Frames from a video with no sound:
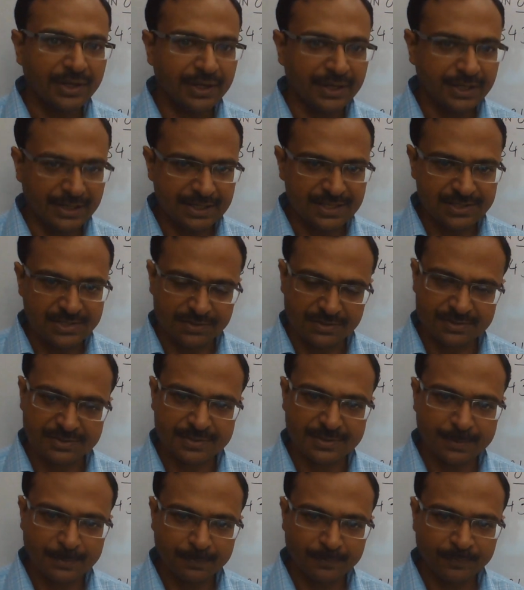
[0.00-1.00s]

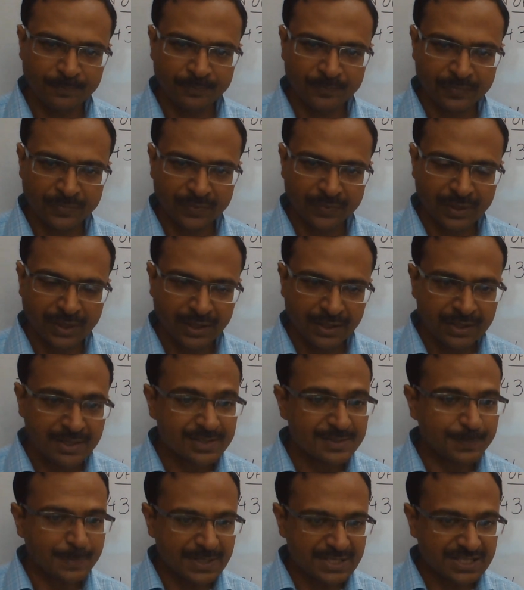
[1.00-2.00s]
integers,
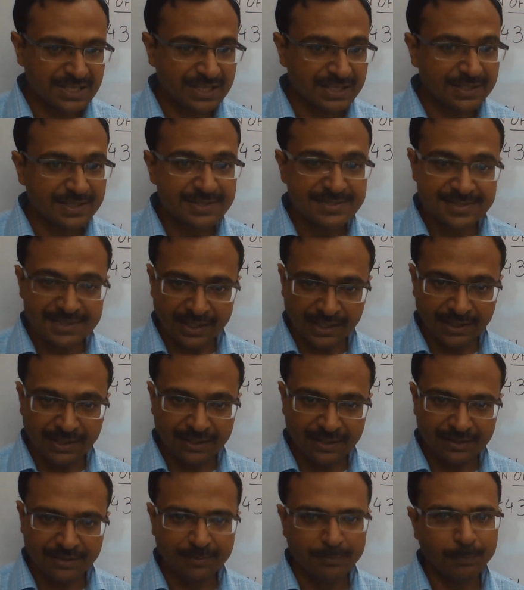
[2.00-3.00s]
especially the
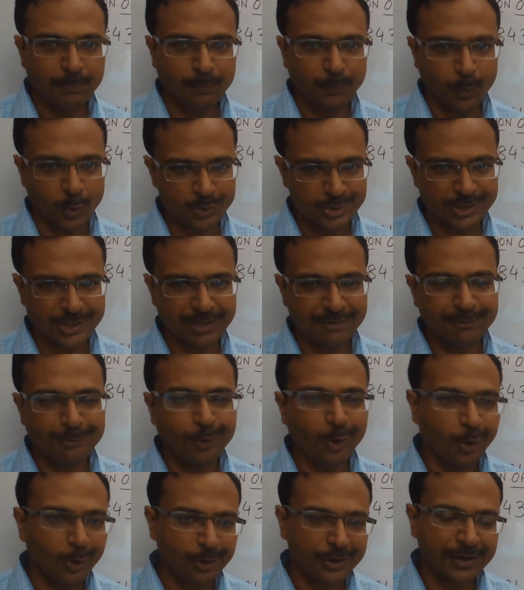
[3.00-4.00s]
sign positive
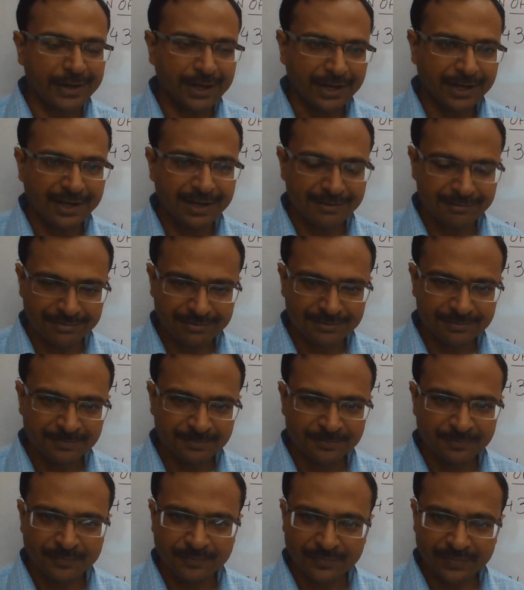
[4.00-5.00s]
or negative.
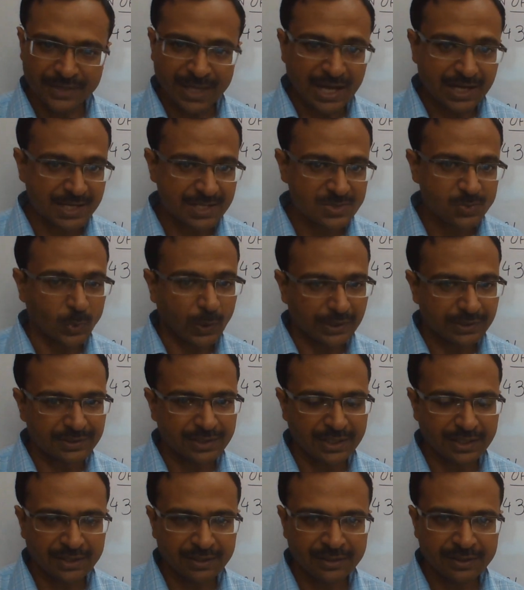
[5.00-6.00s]
That is one
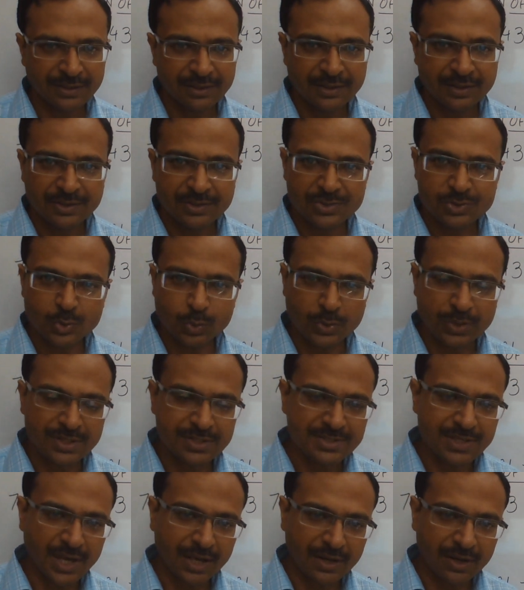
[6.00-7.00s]
thing
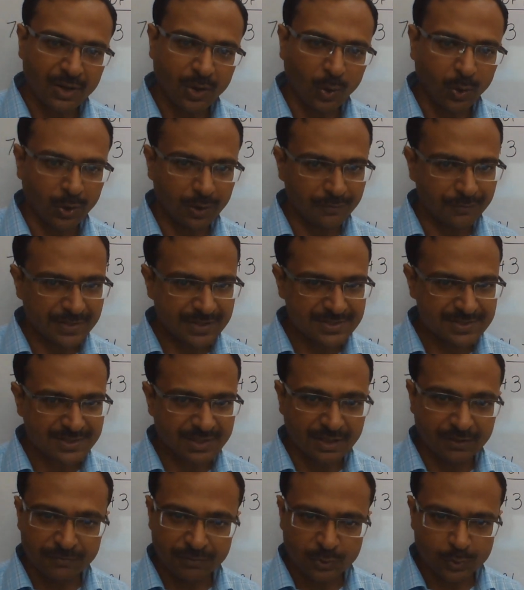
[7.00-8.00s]
students are always
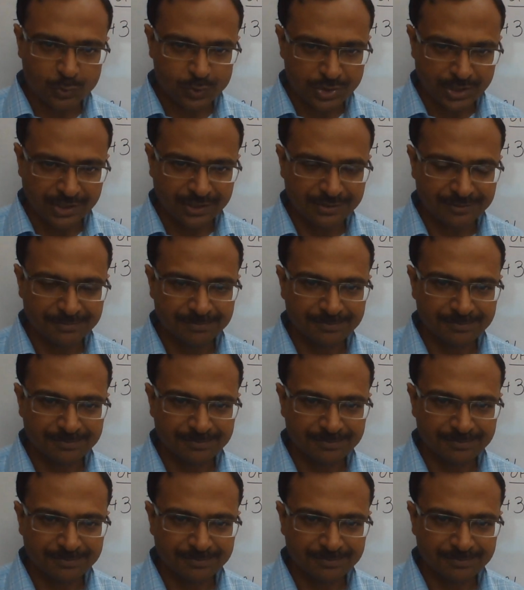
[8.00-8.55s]
confused in.